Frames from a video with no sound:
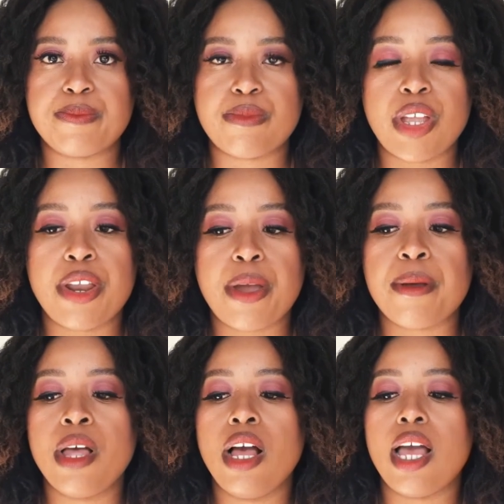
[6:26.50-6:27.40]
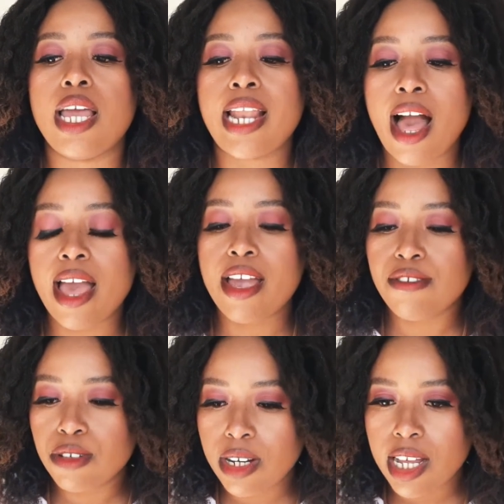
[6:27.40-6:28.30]
you know Now
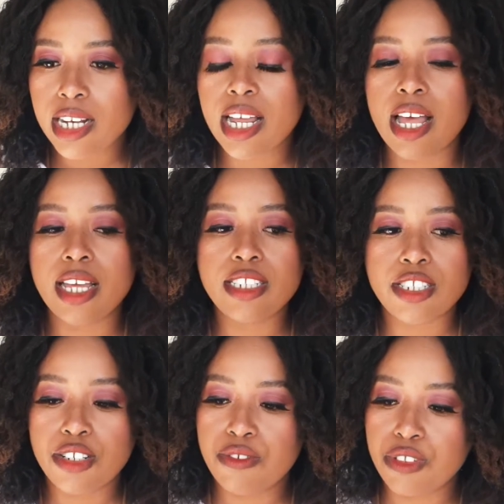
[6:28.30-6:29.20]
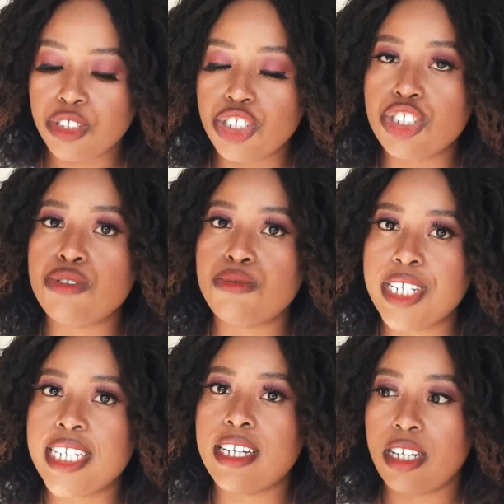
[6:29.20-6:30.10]
everyone, instead of you just
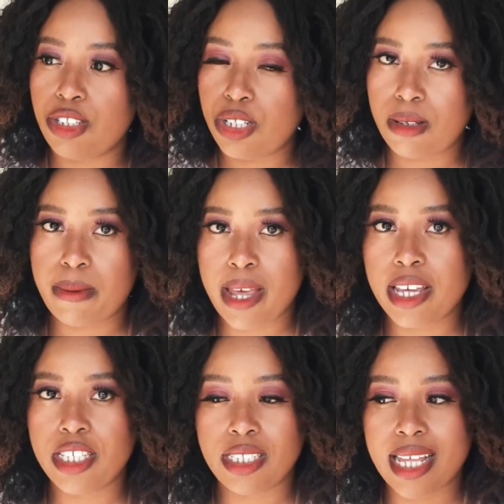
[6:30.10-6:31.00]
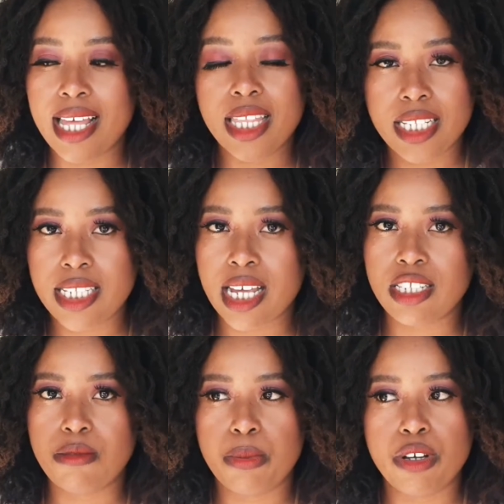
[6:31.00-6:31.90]
reading 2 pages in the
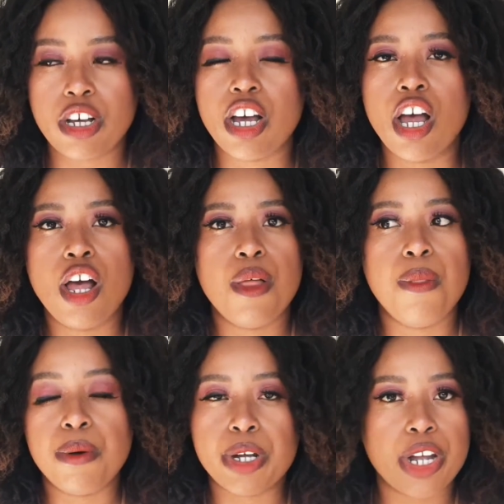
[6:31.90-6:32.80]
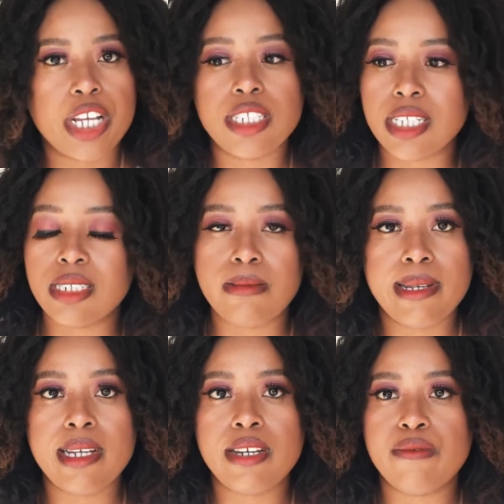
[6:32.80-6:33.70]
textbook, they're going to
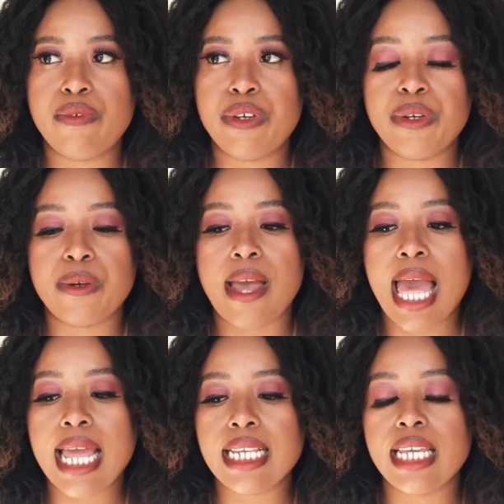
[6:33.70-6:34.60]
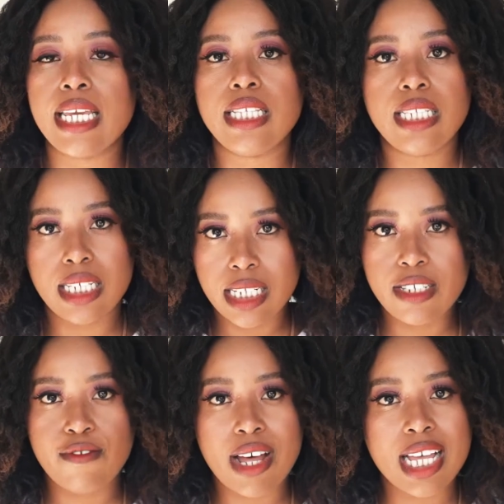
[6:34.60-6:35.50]
explain it for you. And he did
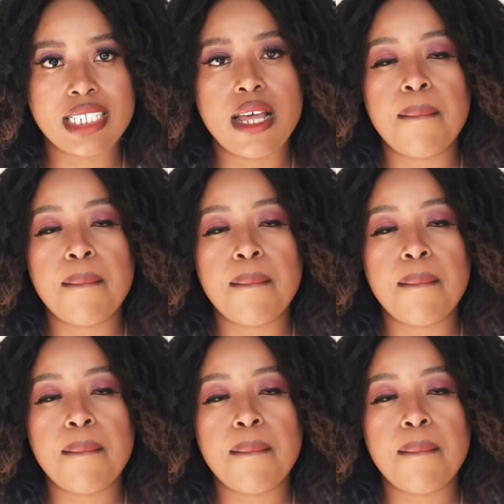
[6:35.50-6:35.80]
advise,